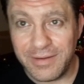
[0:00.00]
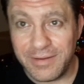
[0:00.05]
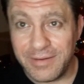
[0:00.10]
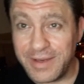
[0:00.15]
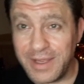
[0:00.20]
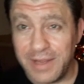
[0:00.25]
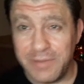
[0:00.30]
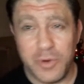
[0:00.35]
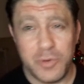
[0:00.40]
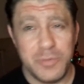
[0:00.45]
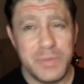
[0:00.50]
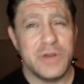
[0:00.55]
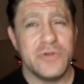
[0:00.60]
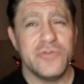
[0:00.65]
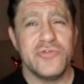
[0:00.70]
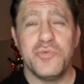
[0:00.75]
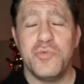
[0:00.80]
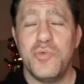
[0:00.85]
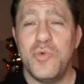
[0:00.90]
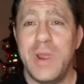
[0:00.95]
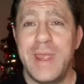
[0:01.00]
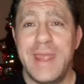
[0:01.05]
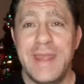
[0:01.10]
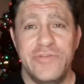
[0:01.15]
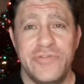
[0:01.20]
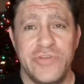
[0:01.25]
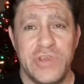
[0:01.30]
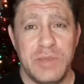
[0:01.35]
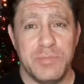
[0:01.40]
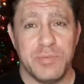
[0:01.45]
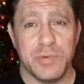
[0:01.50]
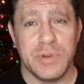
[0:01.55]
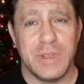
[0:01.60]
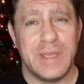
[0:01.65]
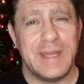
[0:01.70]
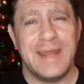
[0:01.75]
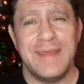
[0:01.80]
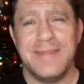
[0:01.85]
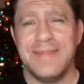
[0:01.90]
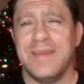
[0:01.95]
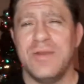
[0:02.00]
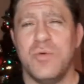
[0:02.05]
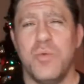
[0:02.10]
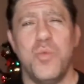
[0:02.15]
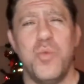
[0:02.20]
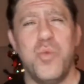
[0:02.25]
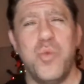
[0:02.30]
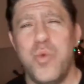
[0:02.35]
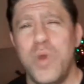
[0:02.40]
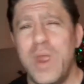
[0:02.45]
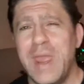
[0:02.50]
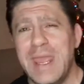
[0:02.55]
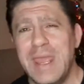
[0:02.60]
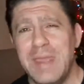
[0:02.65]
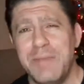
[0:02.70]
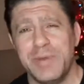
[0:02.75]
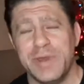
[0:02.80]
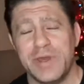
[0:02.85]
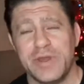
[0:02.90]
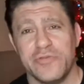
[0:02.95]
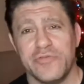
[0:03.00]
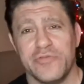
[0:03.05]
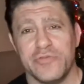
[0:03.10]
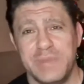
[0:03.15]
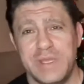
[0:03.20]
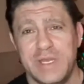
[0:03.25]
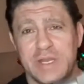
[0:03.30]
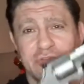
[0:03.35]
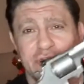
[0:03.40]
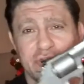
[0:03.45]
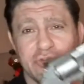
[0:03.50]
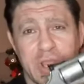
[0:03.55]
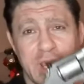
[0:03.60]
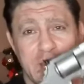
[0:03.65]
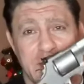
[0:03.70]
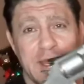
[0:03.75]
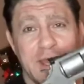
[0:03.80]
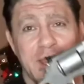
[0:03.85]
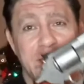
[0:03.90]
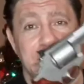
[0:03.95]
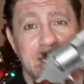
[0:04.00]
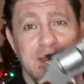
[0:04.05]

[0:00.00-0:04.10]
9mm is way cheaper, and I think way better for me to train